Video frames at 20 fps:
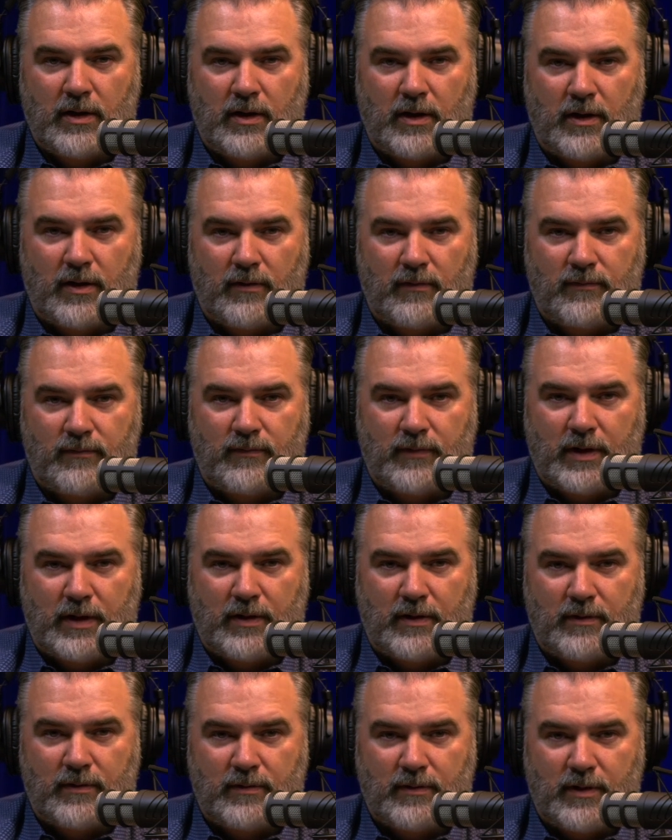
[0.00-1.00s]
of
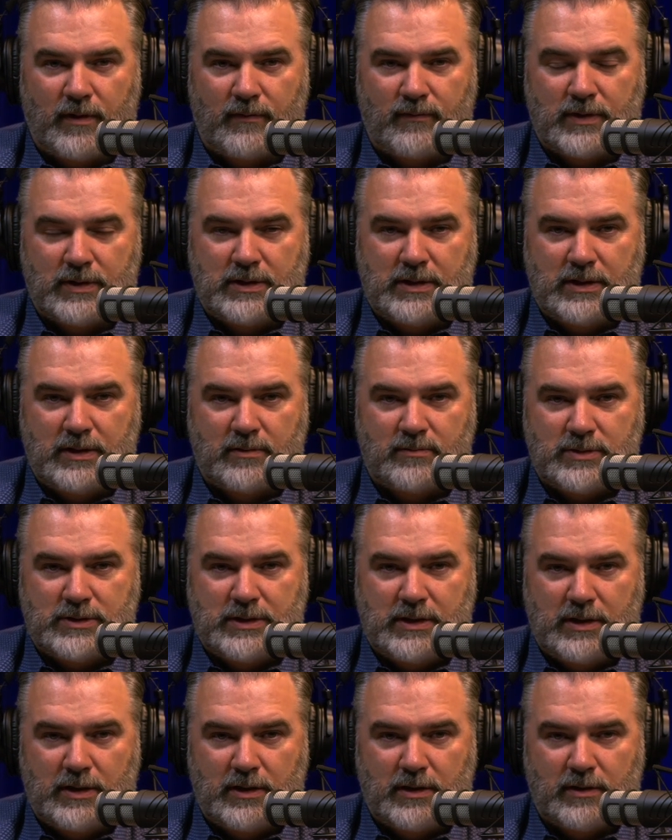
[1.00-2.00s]
the
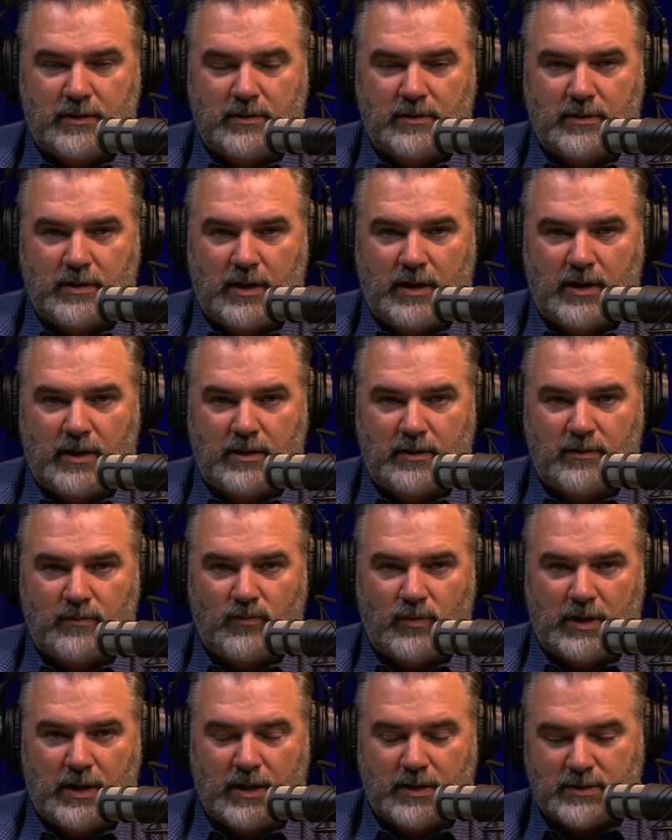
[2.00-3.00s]
DMZ, and
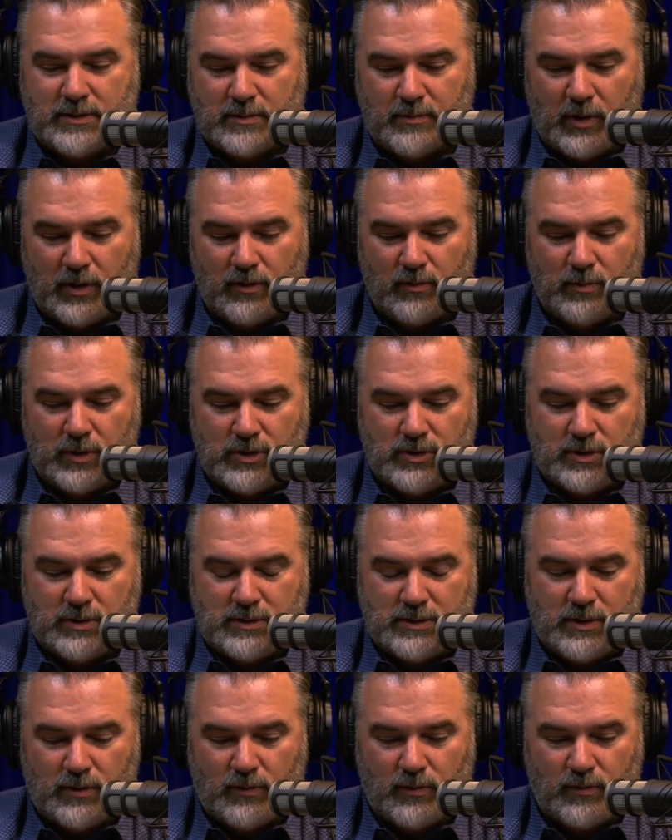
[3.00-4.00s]
we had some other
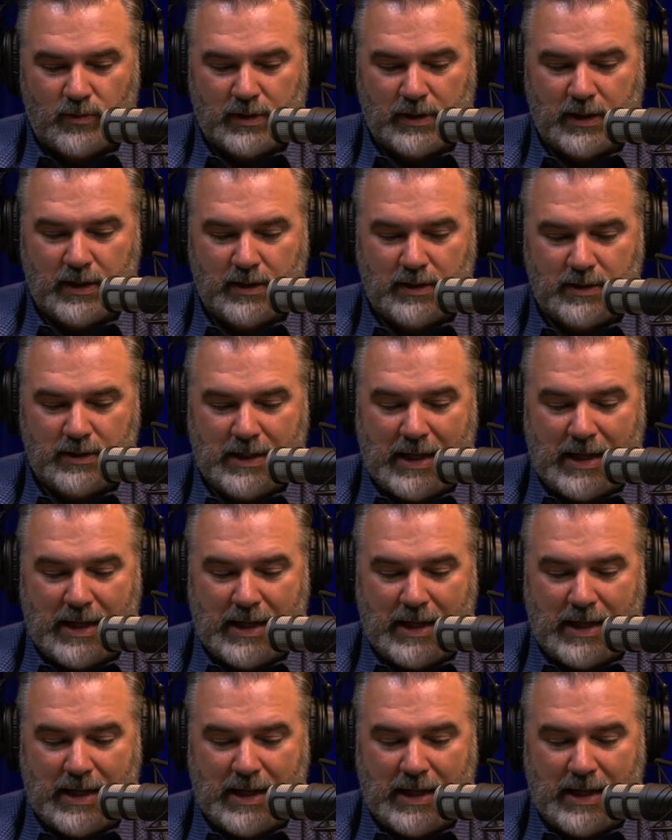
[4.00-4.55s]
missions that were related.